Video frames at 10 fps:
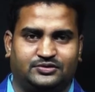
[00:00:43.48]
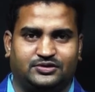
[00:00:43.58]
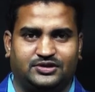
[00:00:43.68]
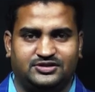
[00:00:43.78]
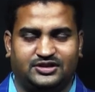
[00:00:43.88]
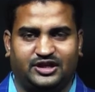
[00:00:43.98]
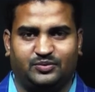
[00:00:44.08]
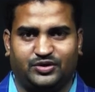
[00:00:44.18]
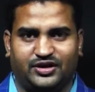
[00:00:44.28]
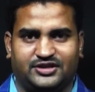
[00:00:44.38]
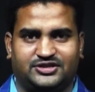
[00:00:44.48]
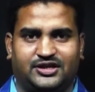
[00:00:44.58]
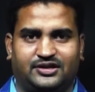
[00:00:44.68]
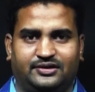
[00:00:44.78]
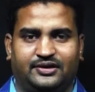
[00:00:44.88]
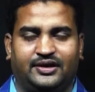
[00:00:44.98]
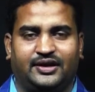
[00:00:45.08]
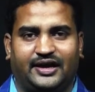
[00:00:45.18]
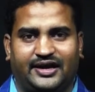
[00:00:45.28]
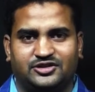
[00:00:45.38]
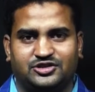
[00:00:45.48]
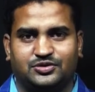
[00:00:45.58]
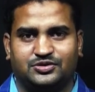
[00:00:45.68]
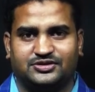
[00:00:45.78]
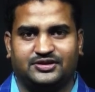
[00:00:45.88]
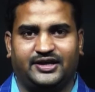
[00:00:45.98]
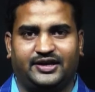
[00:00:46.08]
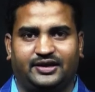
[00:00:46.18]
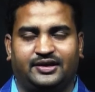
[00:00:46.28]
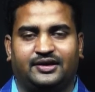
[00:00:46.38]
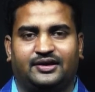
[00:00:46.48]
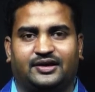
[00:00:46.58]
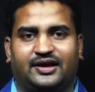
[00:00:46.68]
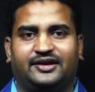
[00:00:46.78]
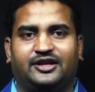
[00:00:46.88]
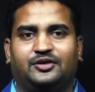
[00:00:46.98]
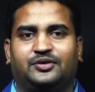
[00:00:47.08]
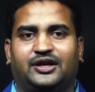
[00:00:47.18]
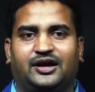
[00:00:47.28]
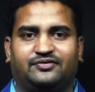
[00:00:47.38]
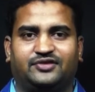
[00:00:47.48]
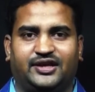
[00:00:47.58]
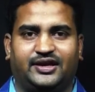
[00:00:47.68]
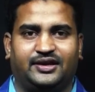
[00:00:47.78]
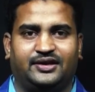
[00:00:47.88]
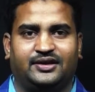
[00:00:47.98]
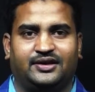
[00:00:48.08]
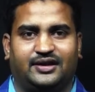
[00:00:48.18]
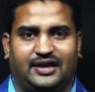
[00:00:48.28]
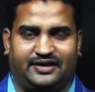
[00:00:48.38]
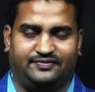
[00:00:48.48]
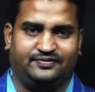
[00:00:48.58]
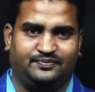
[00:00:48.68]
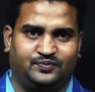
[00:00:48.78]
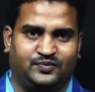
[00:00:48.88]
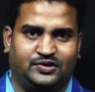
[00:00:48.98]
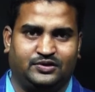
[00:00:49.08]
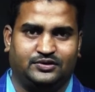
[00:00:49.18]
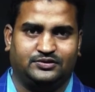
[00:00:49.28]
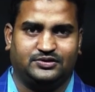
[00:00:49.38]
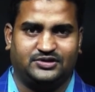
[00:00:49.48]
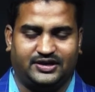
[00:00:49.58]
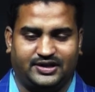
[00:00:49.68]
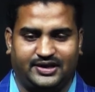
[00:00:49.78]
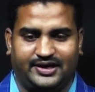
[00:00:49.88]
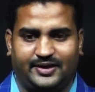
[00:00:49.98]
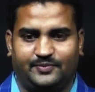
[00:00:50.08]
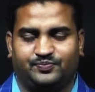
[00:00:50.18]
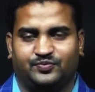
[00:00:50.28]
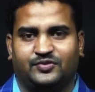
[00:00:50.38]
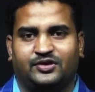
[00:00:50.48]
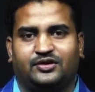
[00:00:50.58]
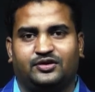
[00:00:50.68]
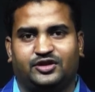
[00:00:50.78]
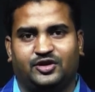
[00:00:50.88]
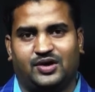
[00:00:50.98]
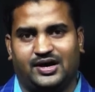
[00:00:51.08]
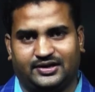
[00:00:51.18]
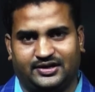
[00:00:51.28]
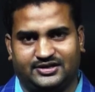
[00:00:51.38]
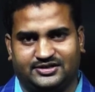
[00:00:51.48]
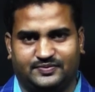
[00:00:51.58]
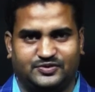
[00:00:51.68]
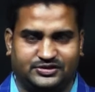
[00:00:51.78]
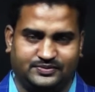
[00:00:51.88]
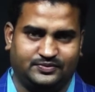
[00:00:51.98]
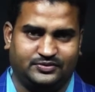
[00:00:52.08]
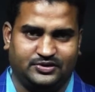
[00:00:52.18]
So this reproduction ensures the continuity of the life. So generally, new organisms